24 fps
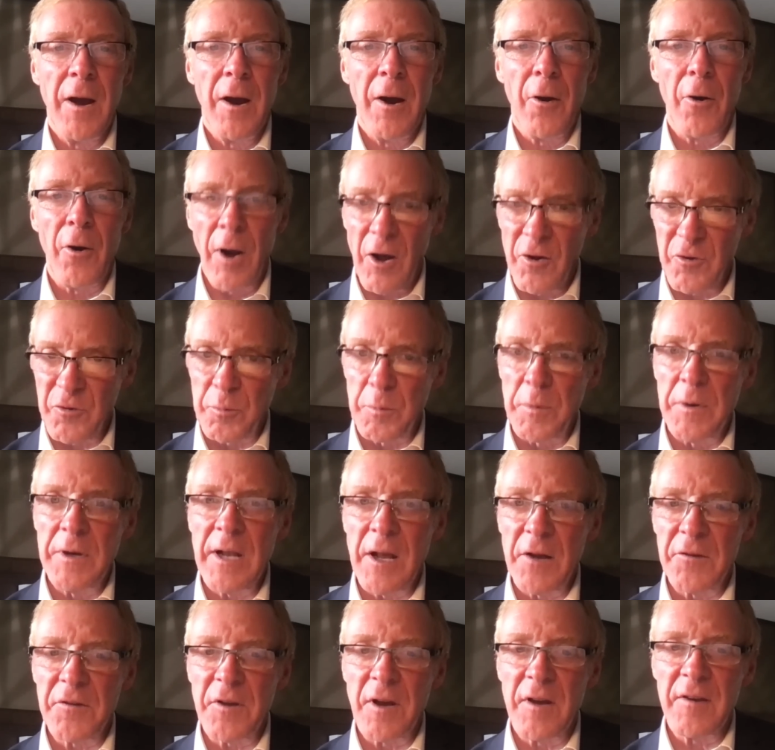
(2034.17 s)
Her
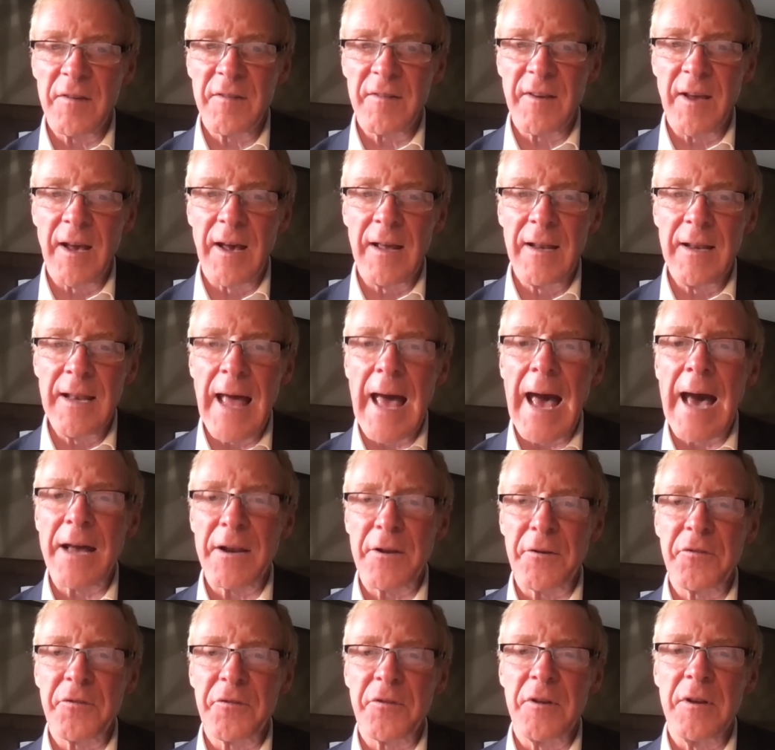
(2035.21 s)
husband, as I said,
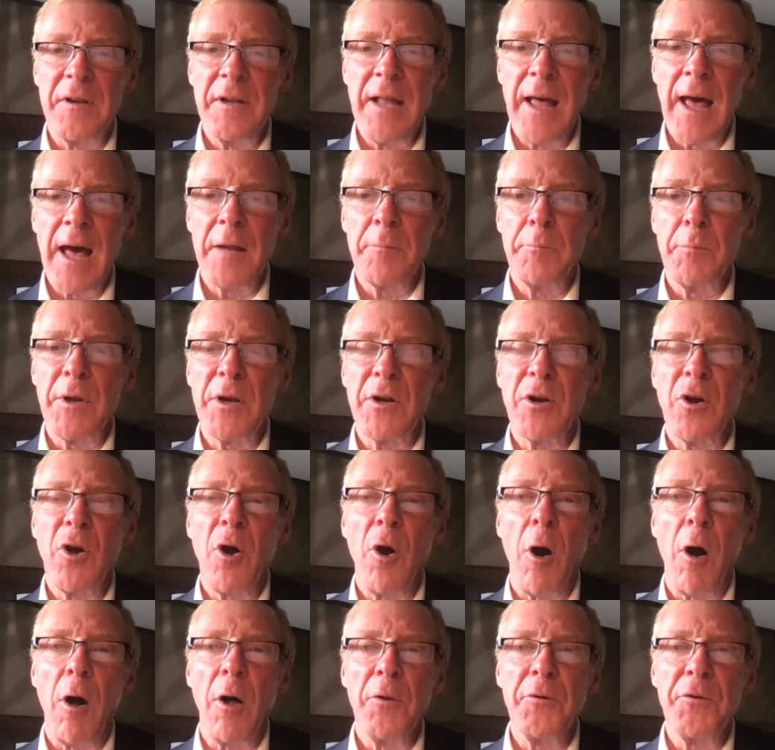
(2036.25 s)
Addison, had been
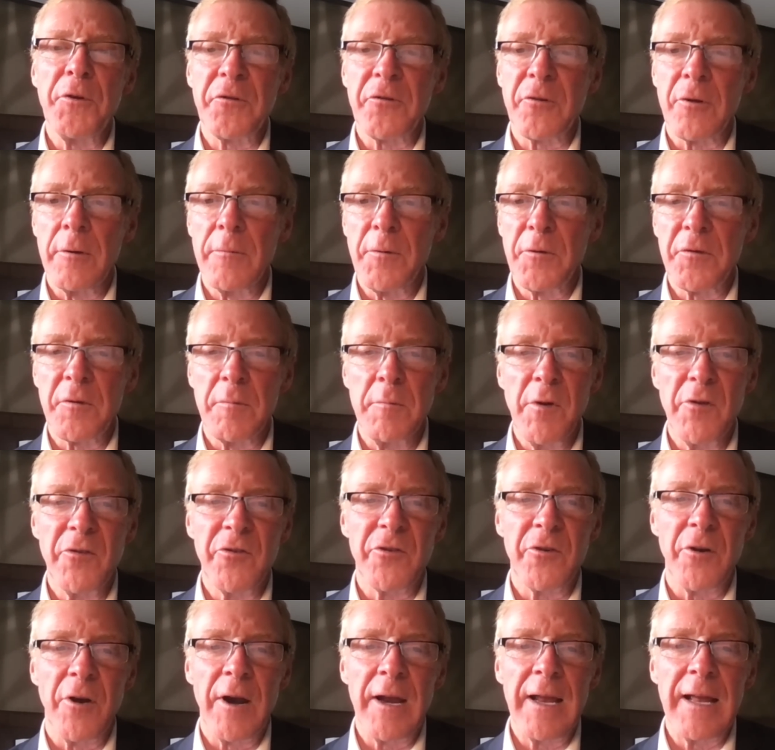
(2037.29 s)
called to serve as a
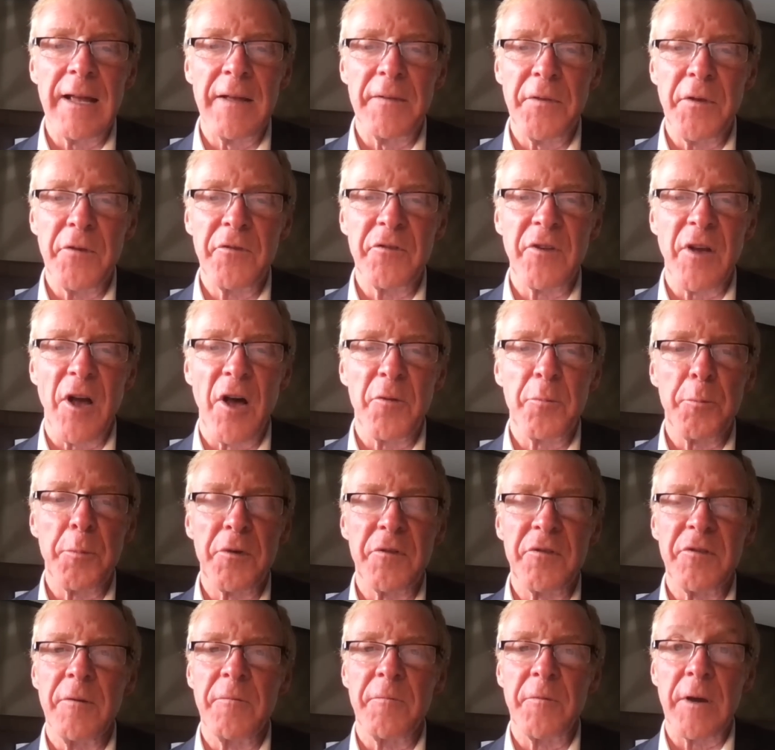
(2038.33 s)
missionary in the South
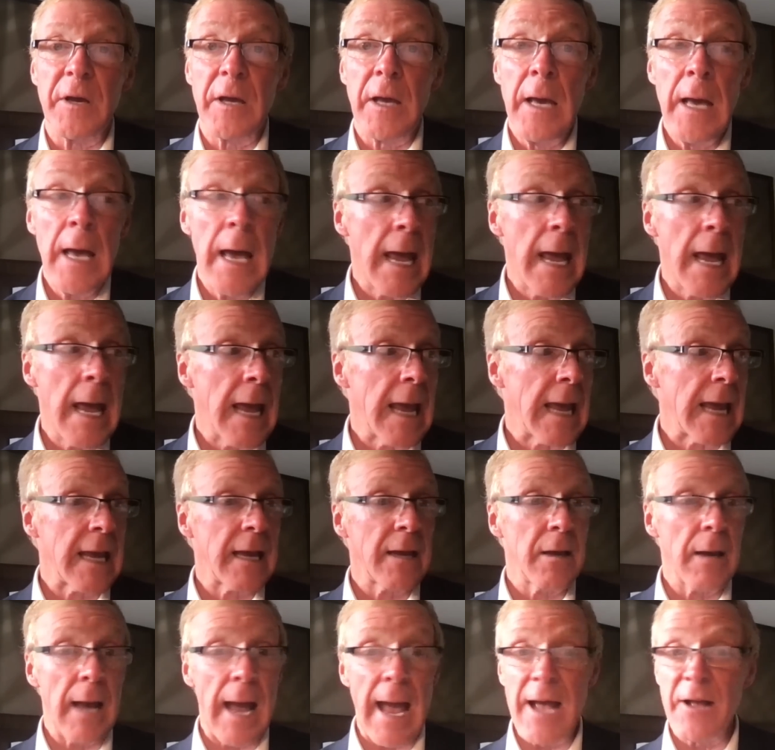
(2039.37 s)
Pacific.
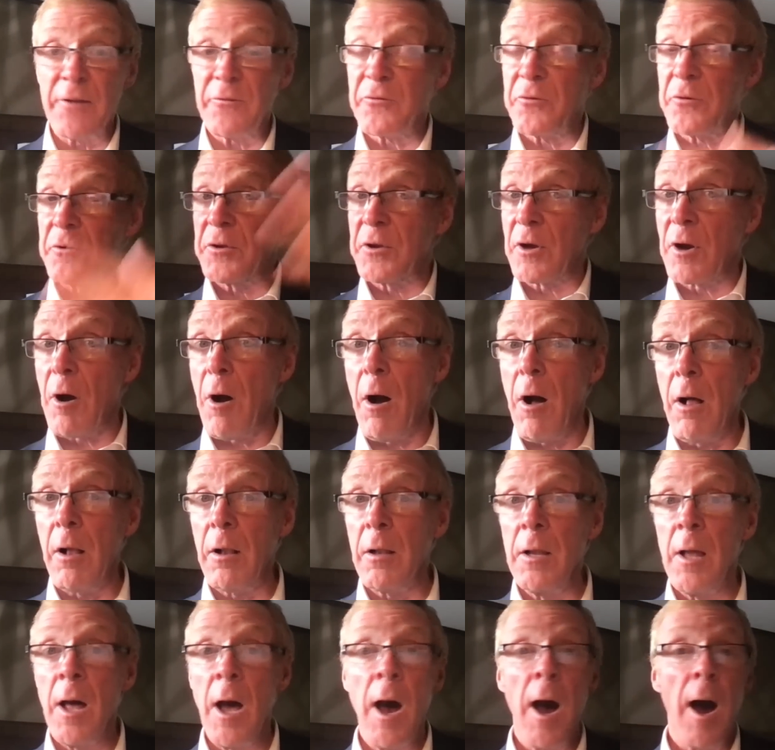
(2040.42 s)
He answered the
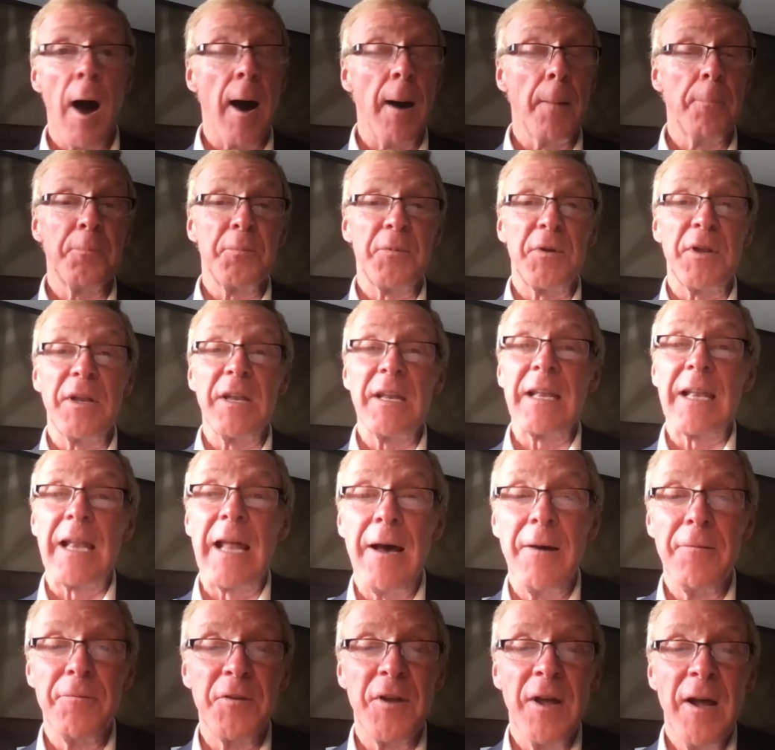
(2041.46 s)
call, upped and
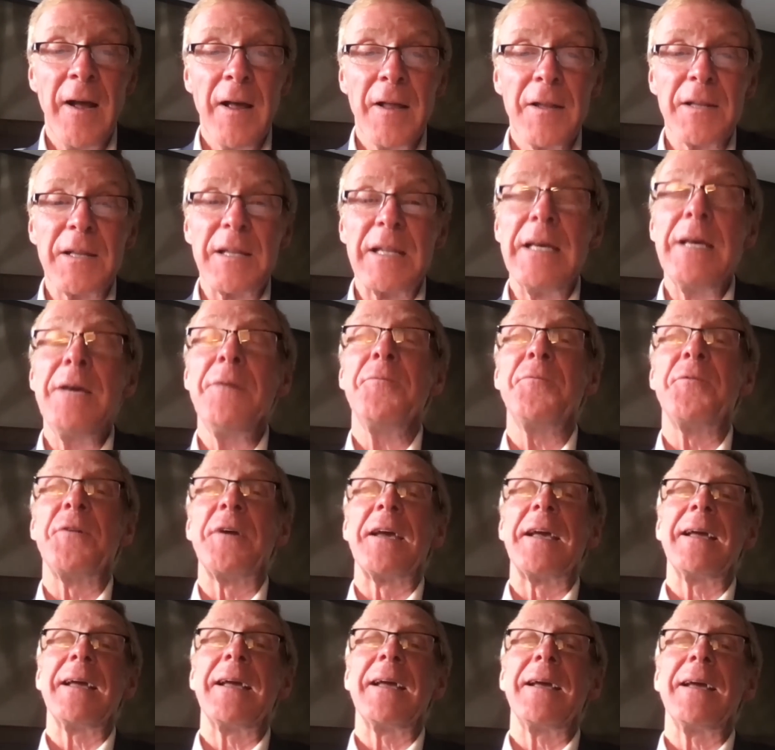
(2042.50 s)
left,
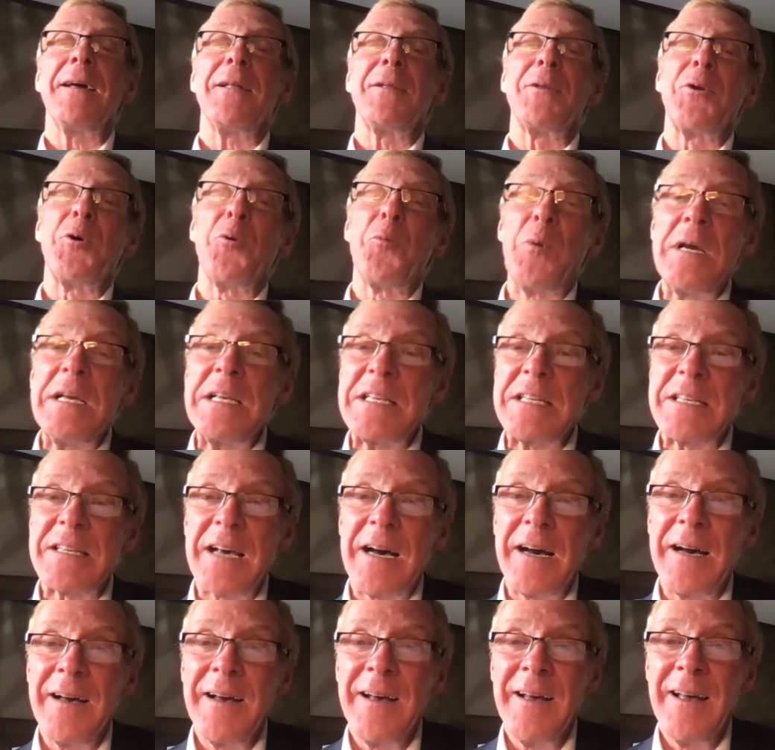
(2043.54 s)
leaving
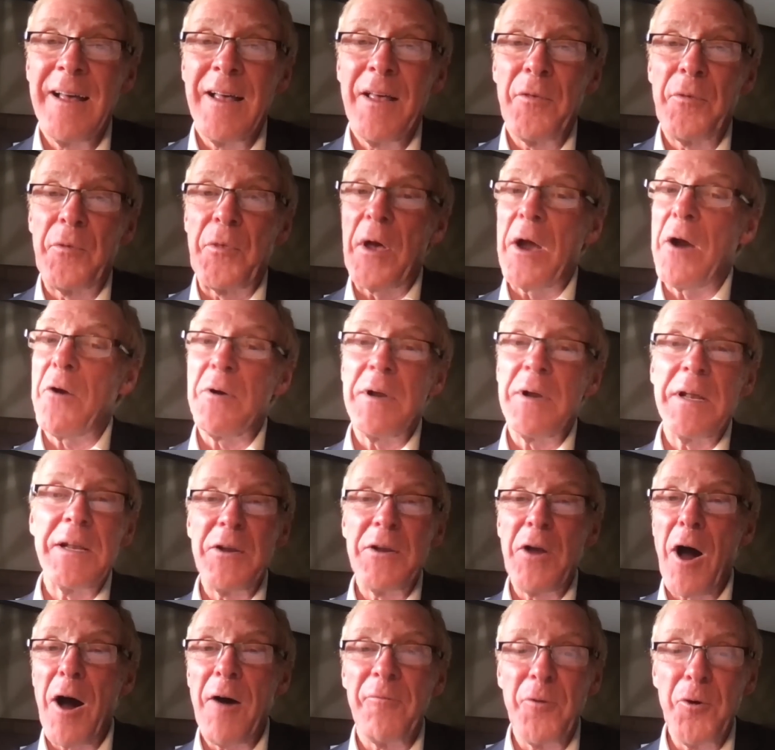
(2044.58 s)
Louisa there
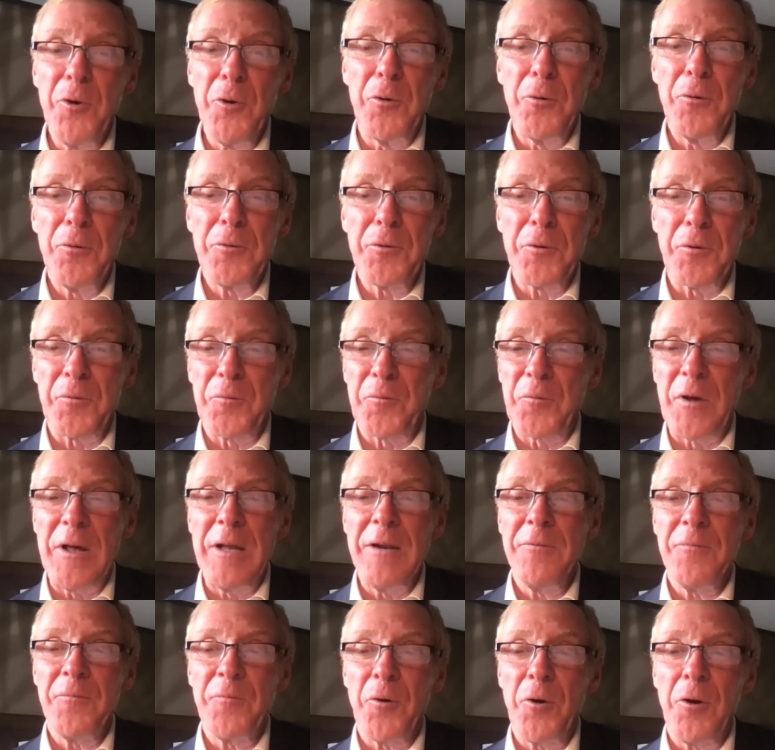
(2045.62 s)
Nauvoo to
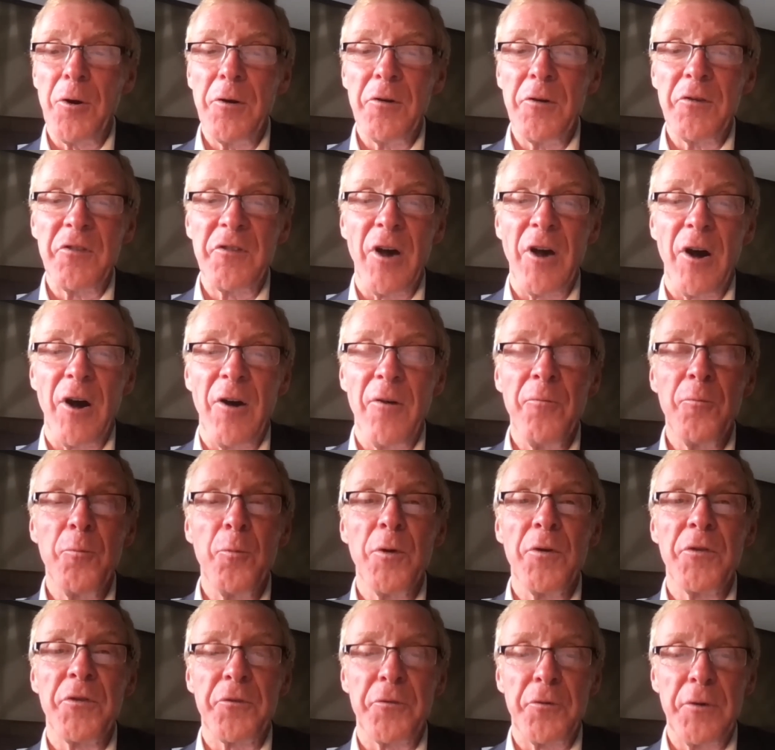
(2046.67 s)
fend for herself
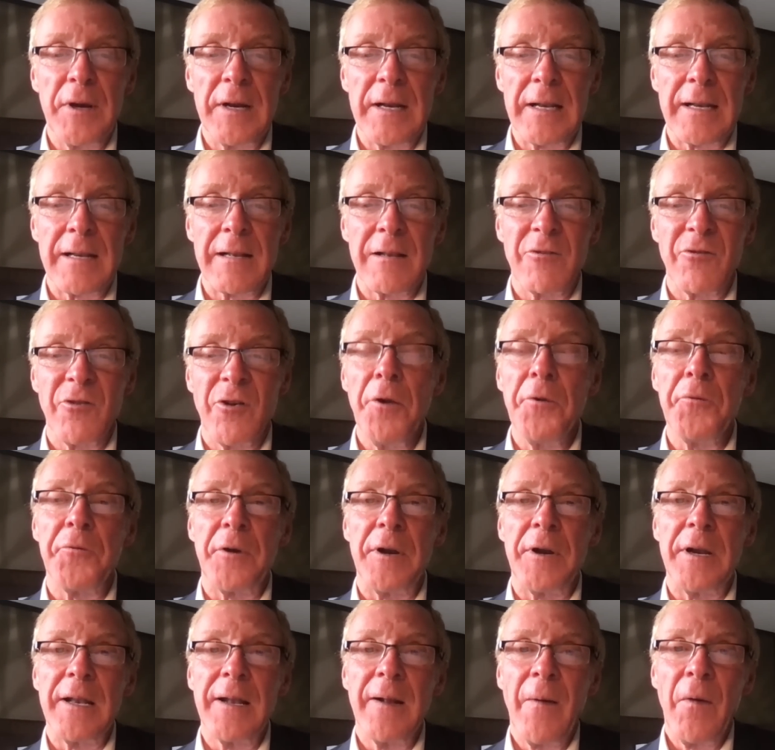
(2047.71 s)
with three little
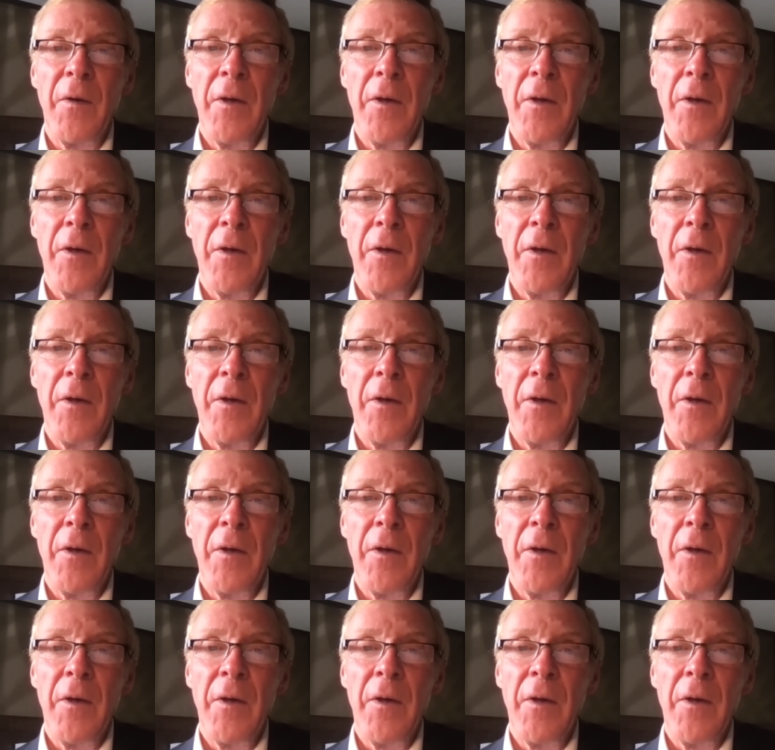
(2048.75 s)
children.